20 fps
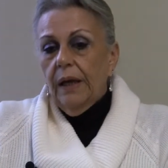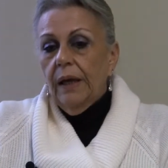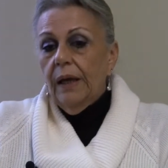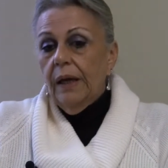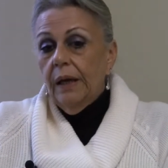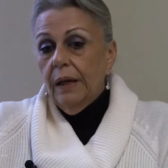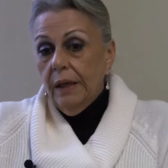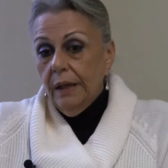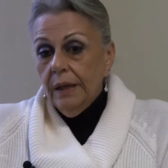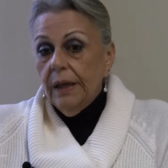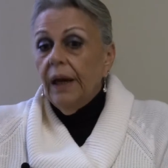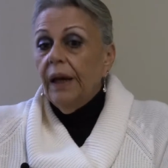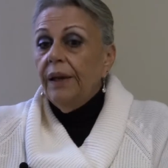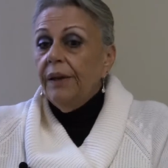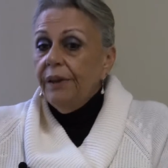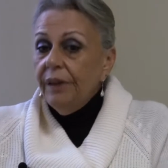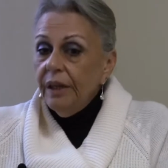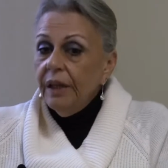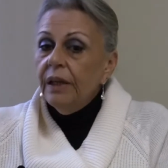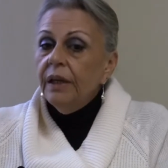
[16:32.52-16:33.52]
and
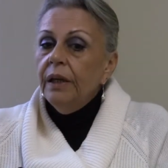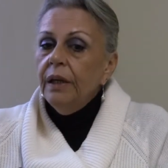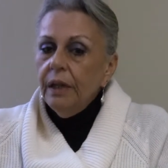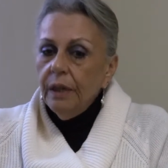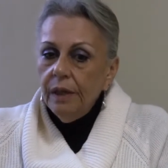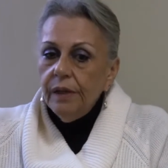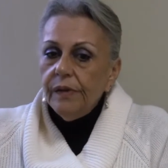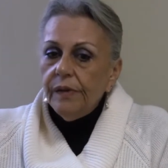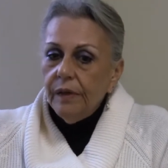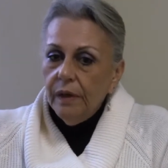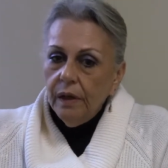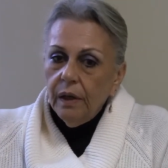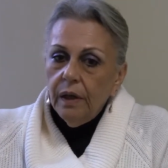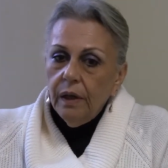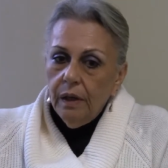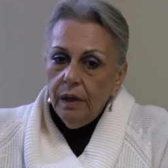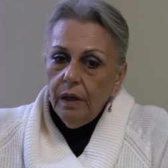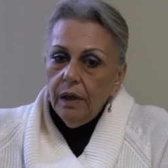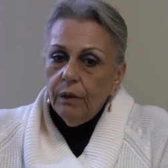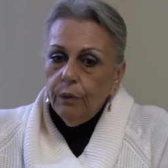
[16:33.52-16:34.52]
I think it's
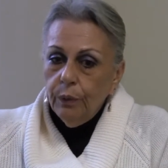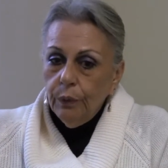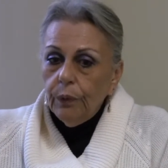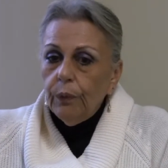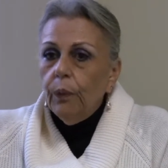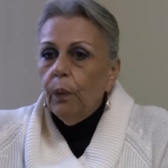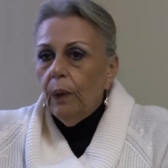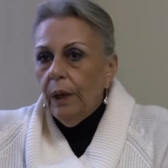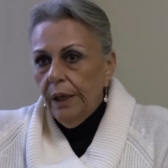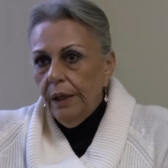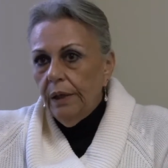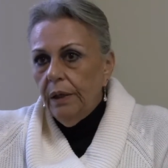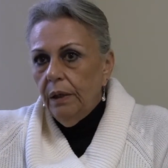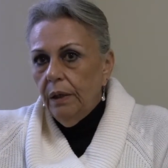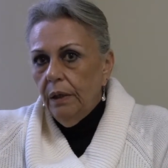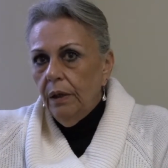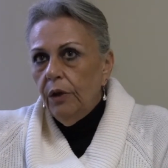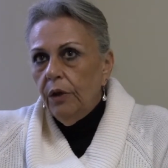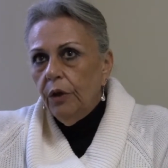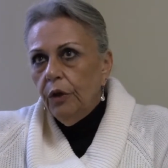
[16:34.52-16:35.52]
a, a good way,
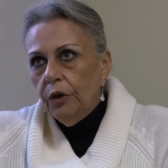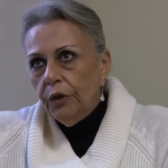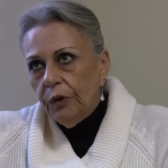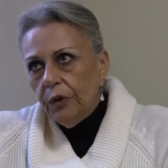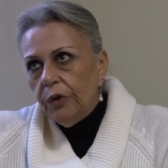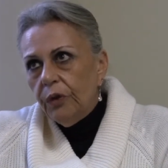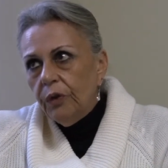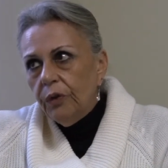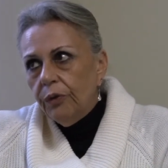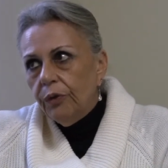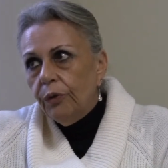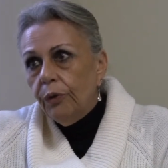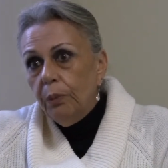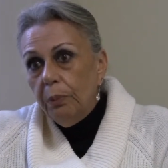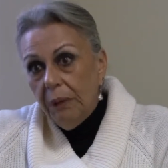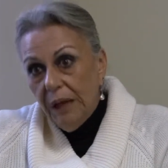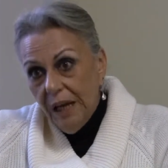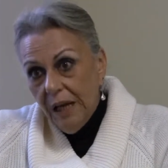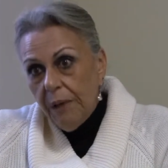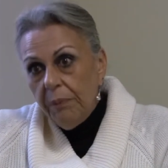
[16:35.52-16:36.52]
not to, to
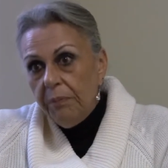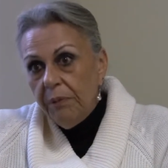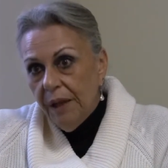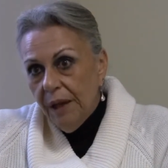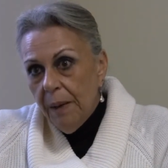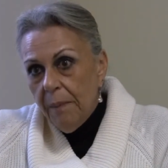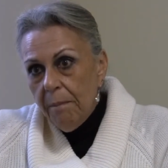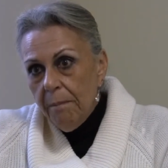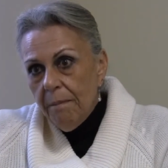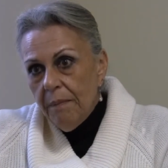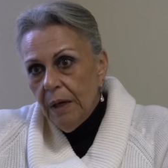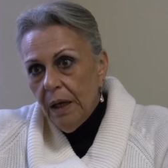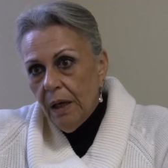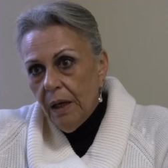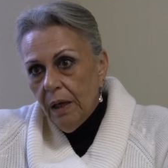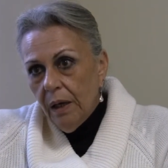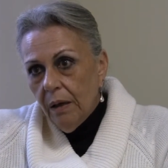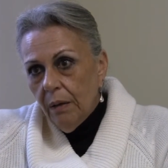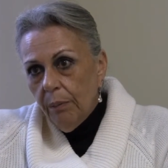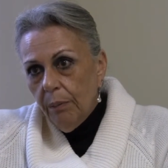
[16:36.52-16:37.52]
blame them,
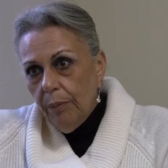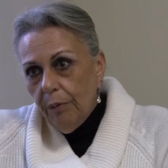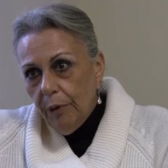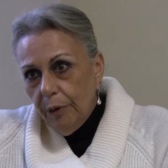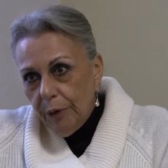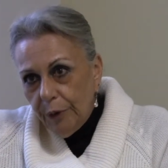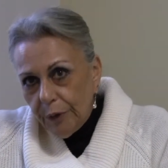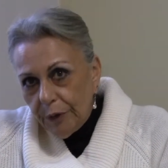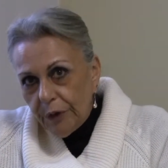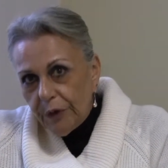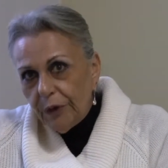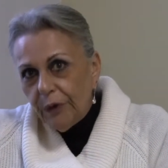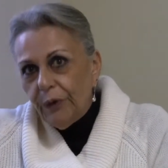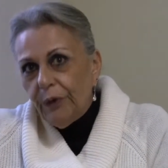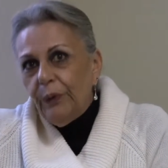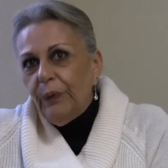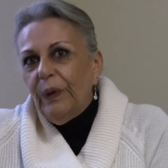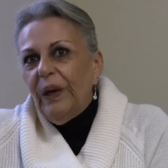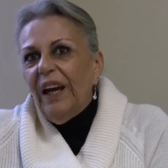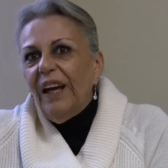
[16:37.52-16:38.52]
but
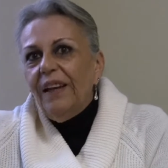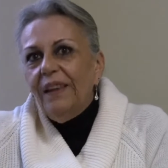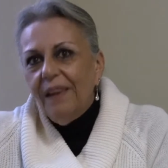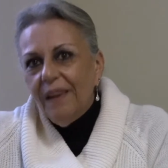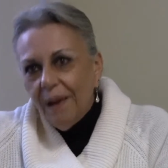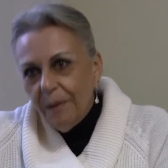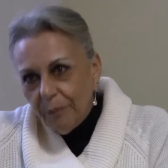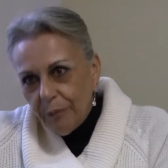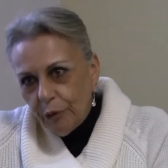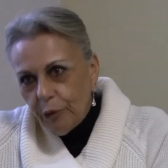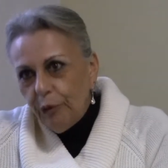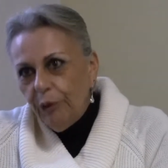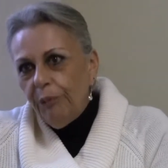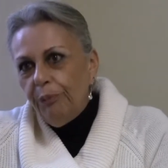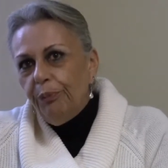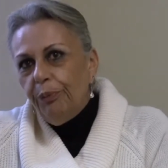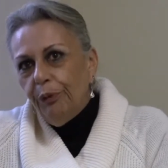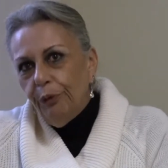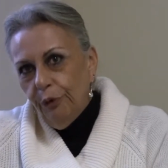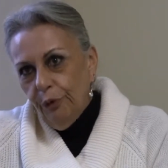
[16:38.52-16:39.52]
to get them to
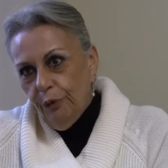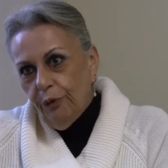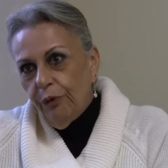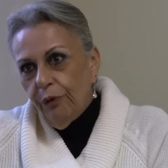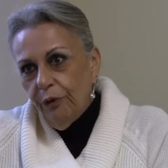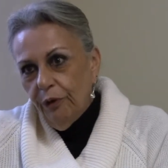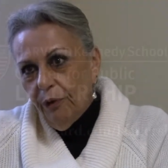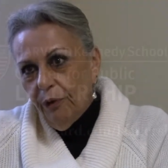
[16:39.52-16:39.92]
improve.